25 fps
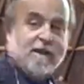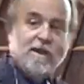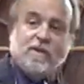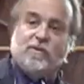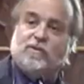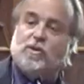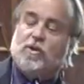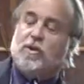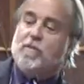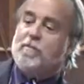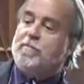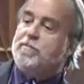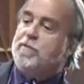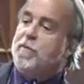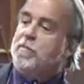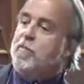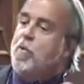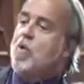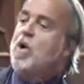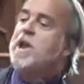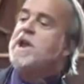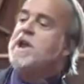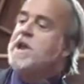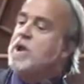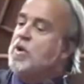So the
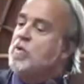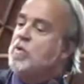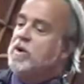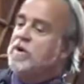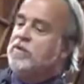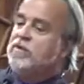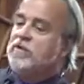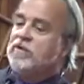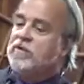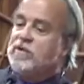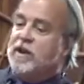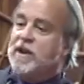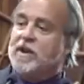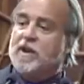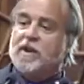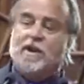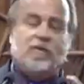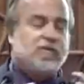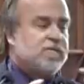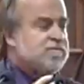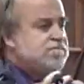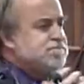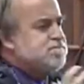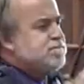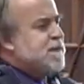point here is that
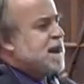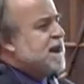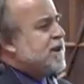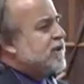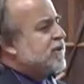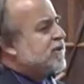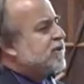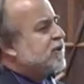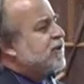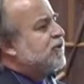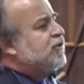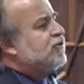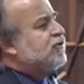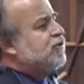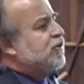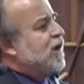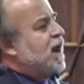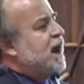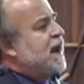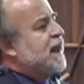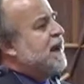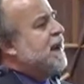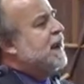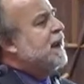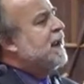it's meant to
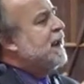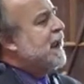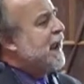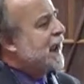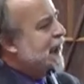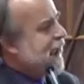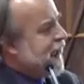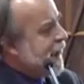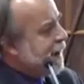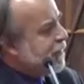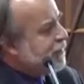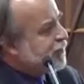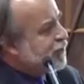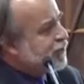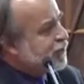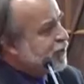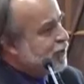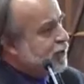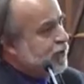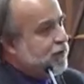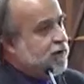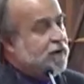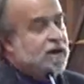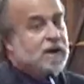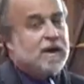try to
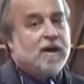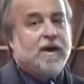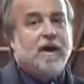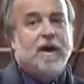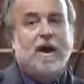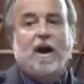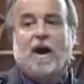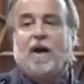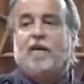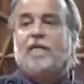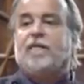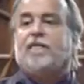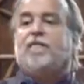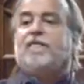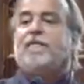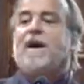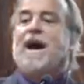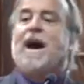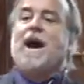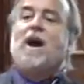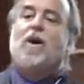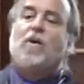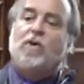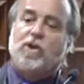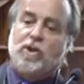capture a
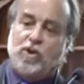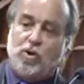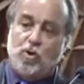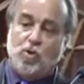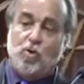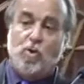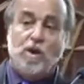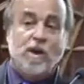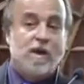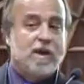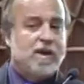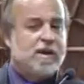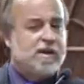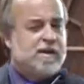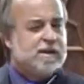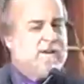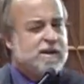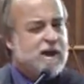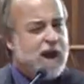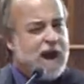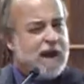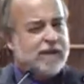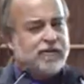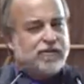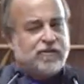value,
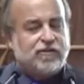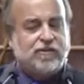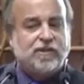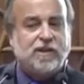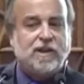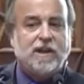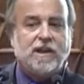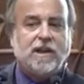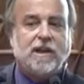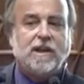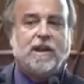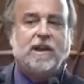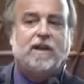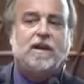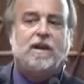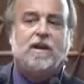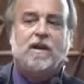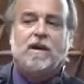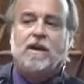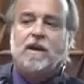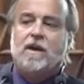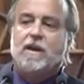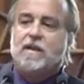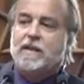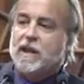not
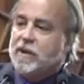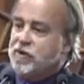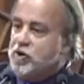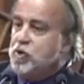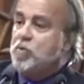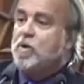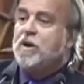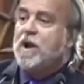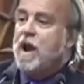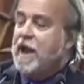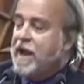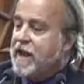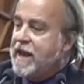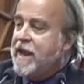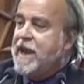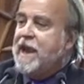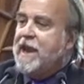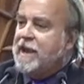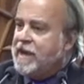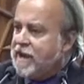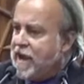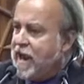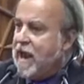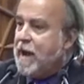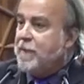seeing that you and I
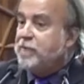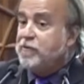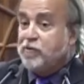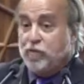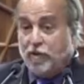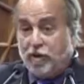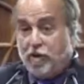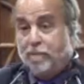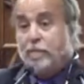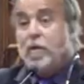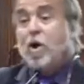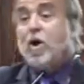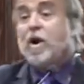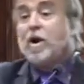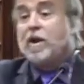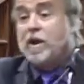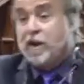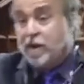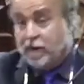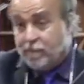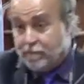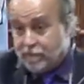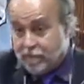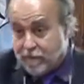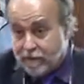can't capture in a market,